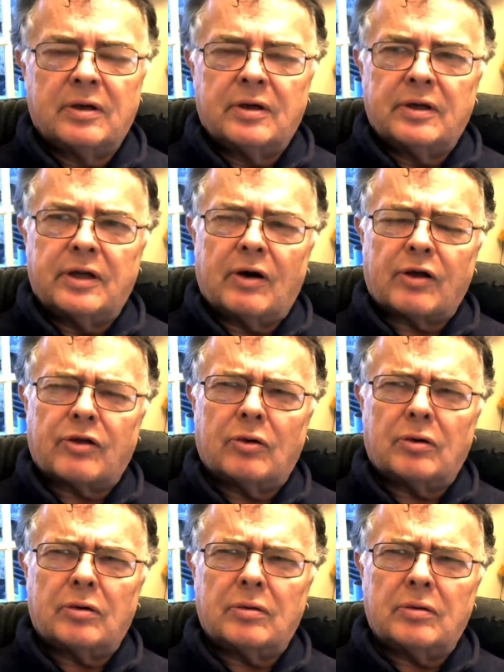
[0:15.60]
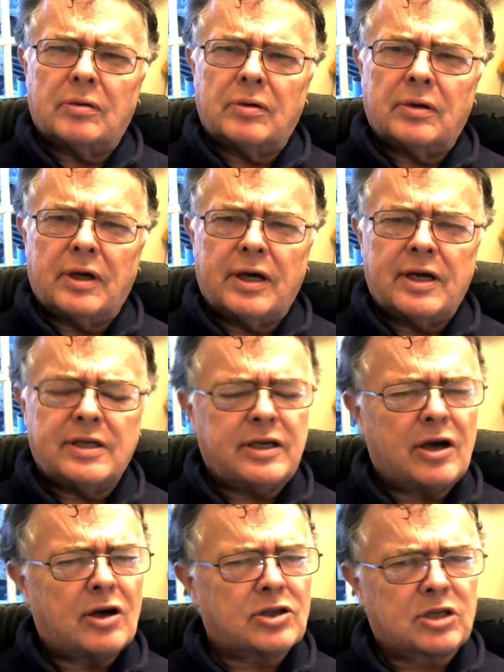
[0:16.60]
Now I thought, is he
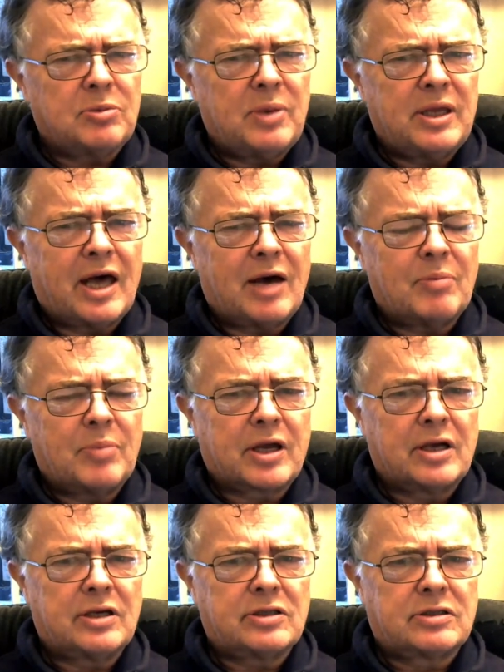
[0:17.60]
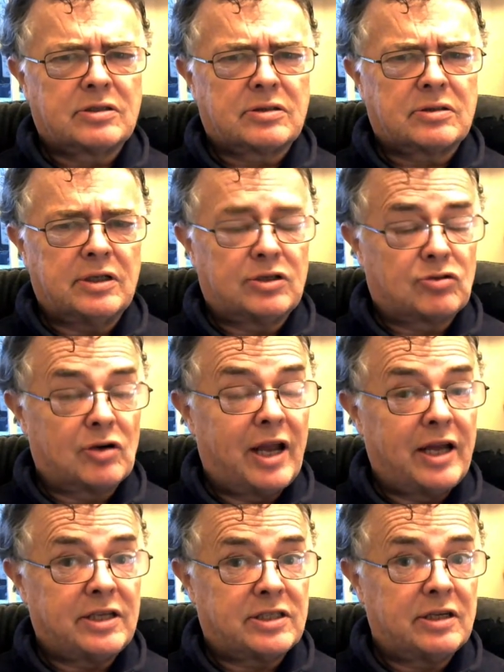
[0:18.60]
asking me that because he's
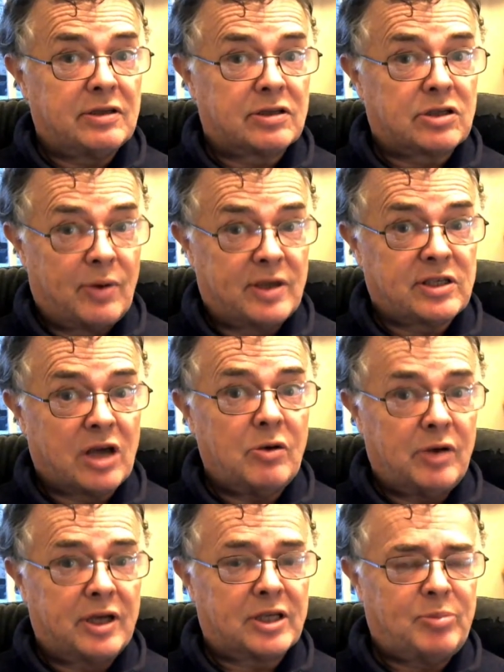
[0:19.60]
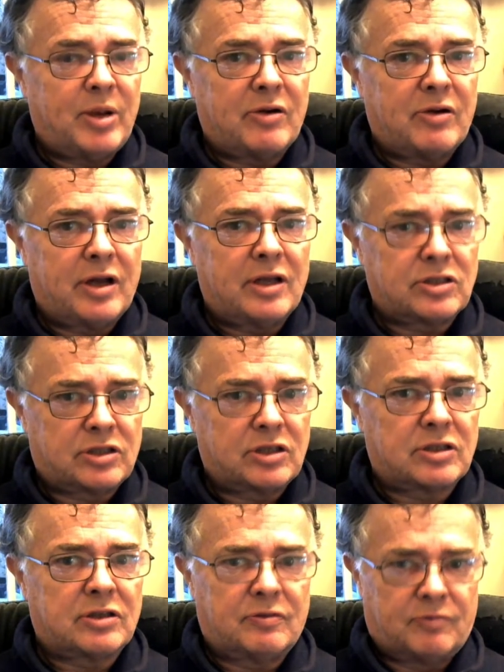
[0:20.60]
relating to his own experience
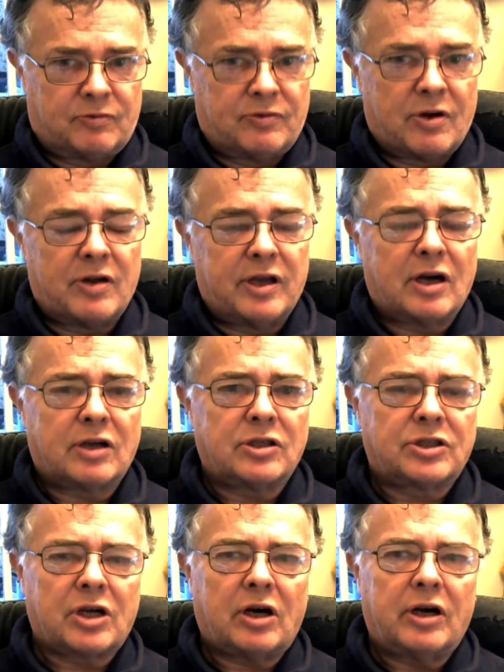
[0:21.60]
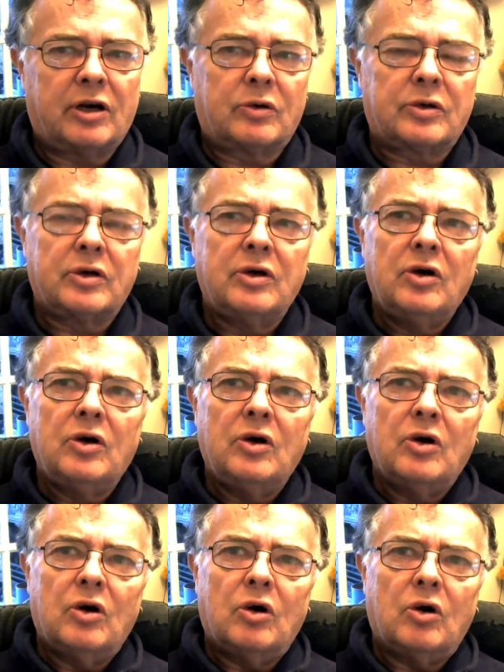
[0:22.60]
as a very young child?
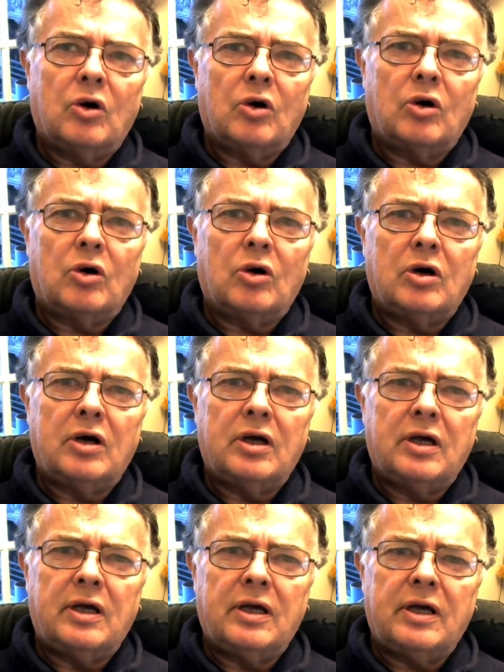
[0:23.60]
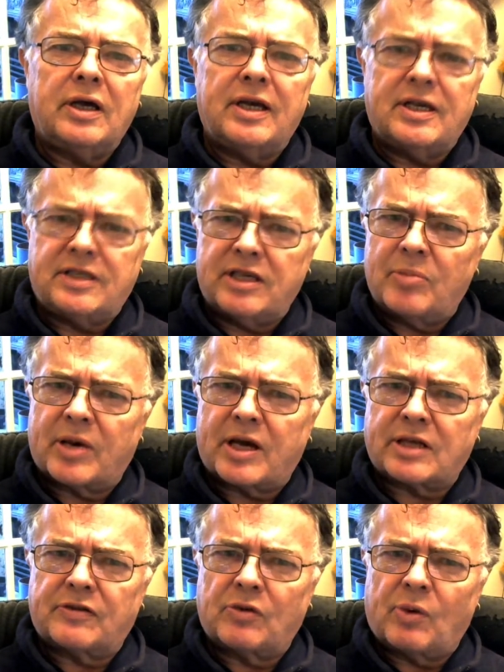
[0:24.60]
Or is it
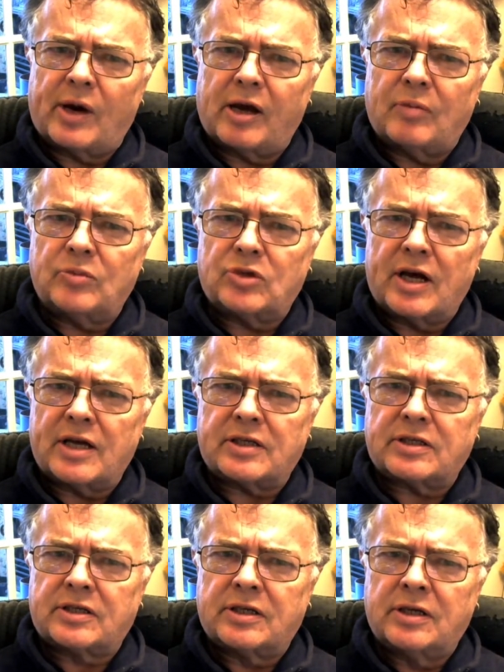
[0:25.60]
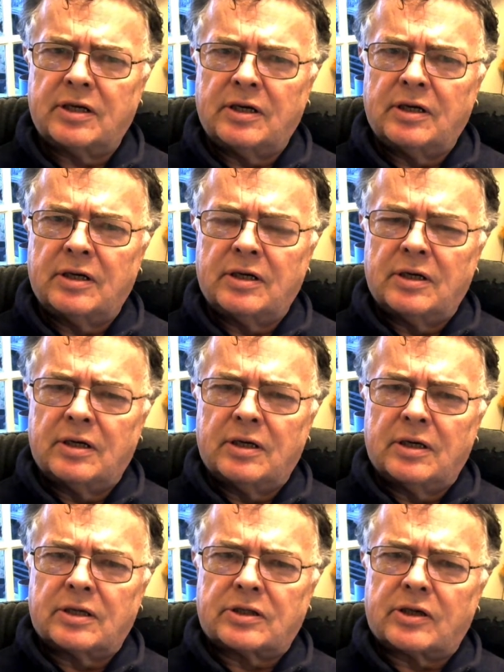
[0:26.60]
because of the way I'm dressed?
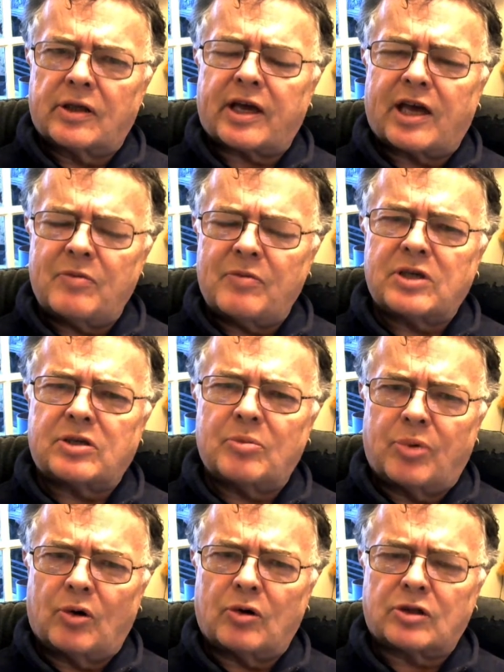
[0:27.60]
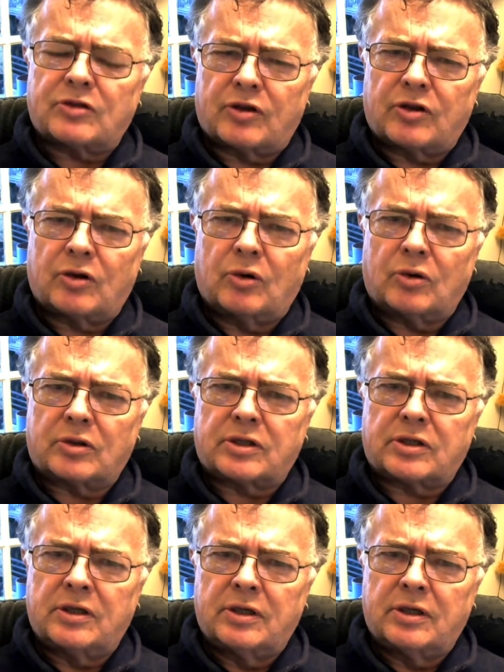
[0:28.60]
So that gave me some pause for thought.